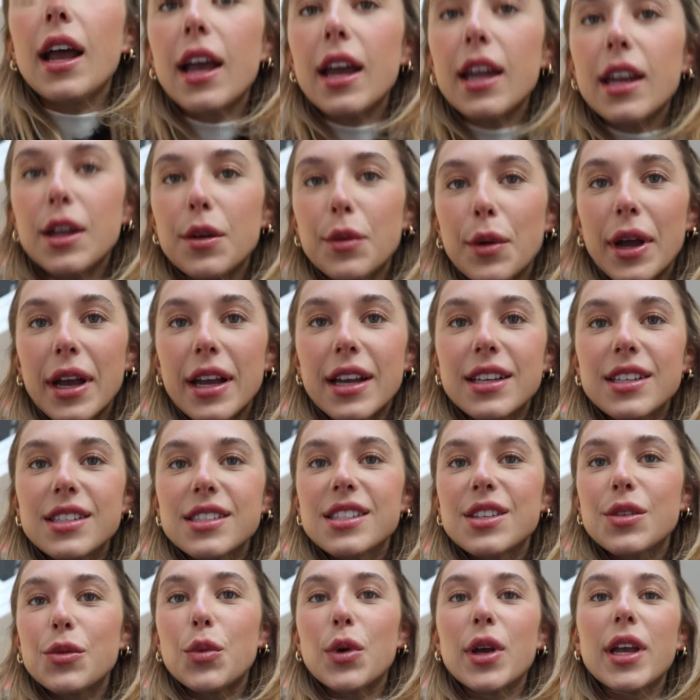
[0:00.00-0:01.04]
Anyways,
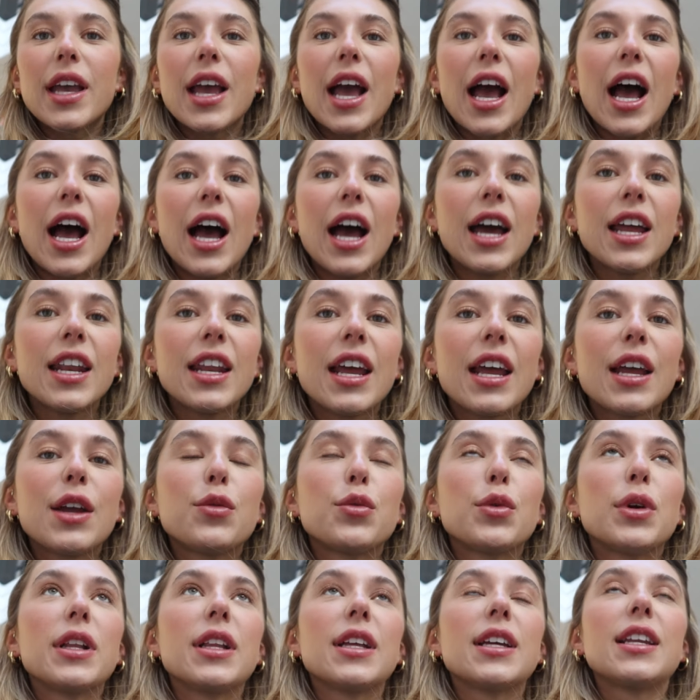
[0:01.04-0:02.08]
we had a
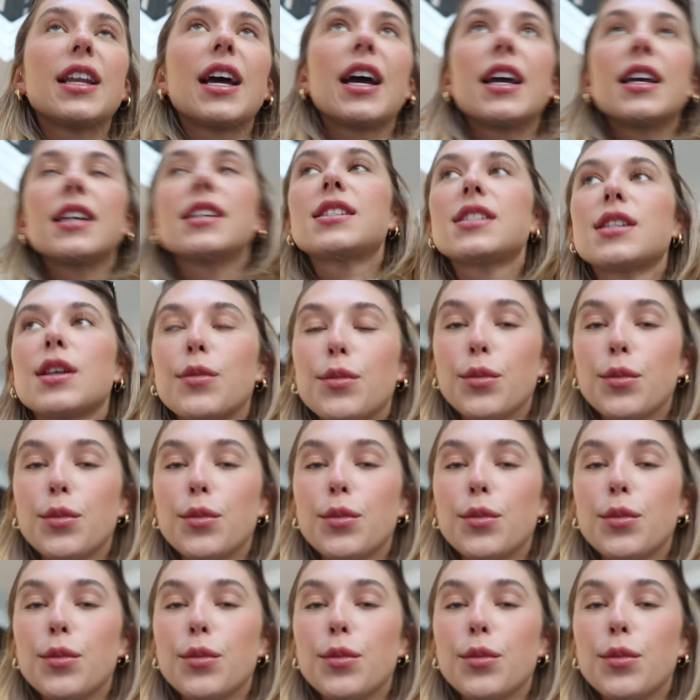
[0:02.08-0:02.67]
really nice